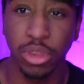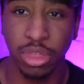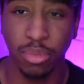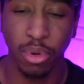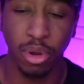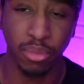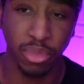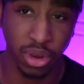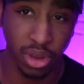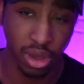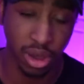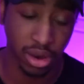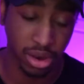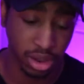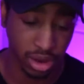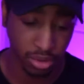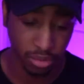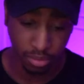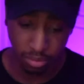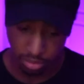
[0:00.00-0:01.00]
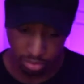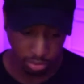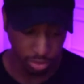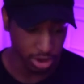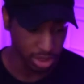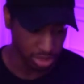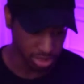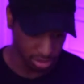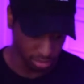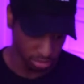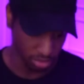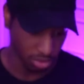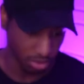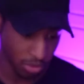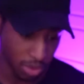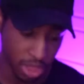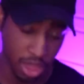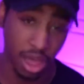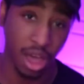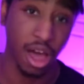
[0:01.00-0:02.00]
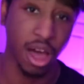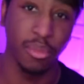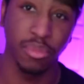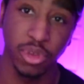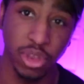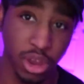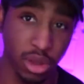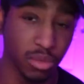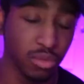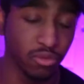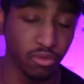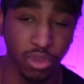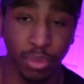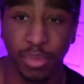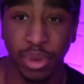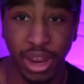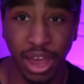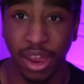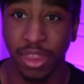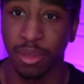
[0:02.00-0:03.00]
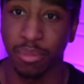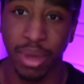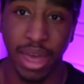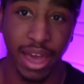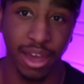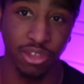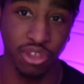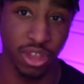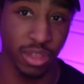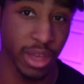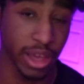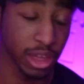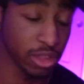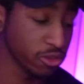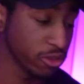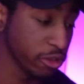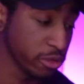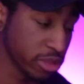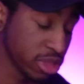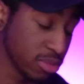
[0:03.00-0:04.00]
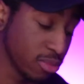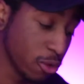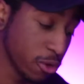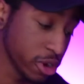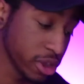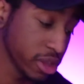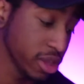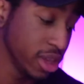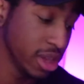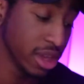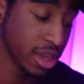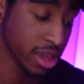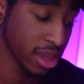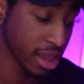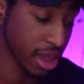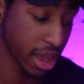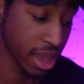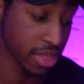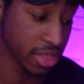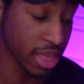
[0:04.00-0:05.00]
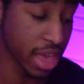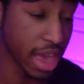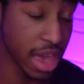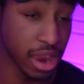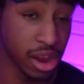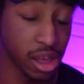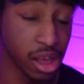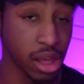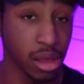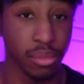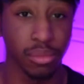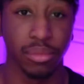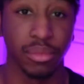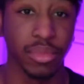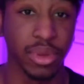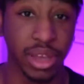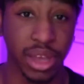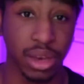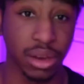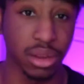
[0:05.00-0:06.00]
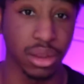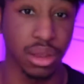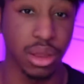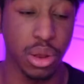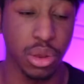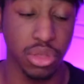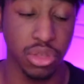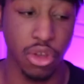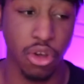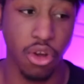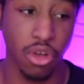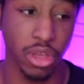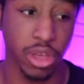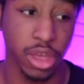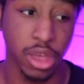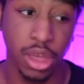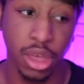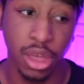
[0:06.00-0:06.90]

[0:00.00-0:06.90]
the bumper got in, pretty simple, you know, rip it out of the packaging like it's Christmas morning and then get to installing.